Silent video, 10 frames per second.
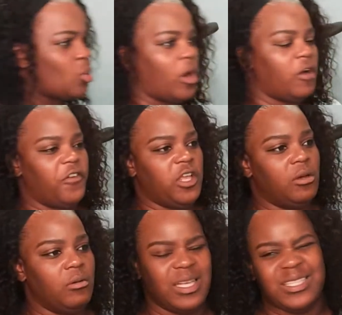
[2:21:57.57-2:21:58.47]
work for
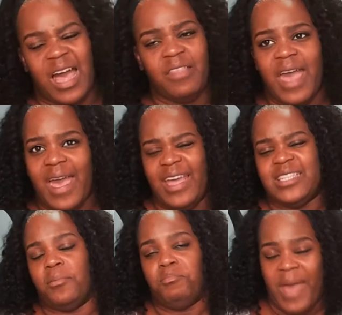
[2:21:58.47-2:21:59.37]
you, it's not that it's
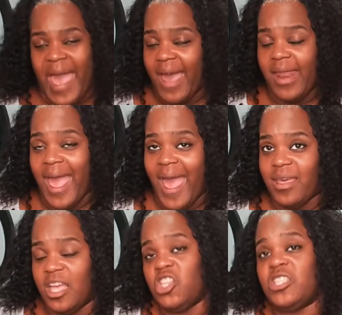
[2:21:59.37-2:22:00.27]
a bad hack.
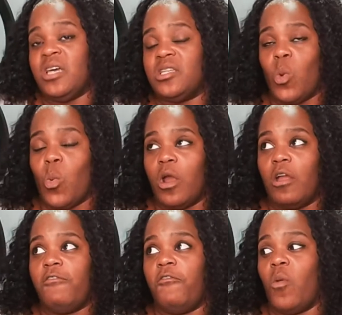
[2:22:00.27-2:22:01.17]
It just doesn't
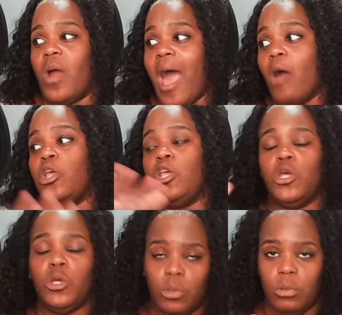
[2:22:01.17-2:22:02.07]
work for how
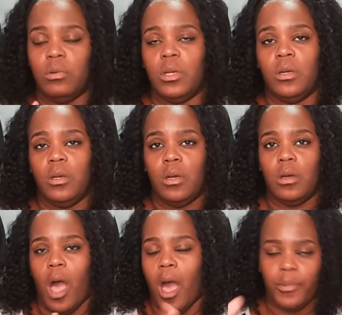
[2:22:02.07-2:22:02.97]
you
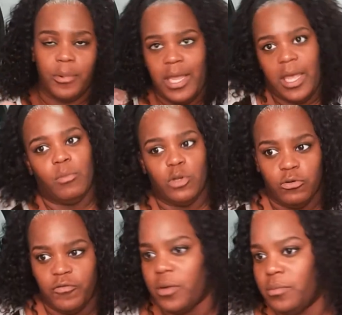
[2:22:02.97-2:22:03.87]
operate and
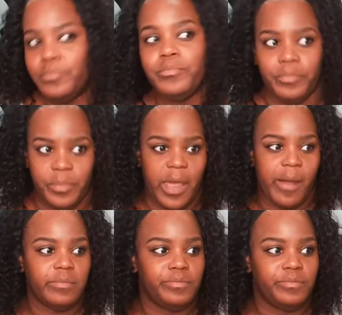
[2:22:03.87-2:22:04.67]
maneuver. Right. Yeah.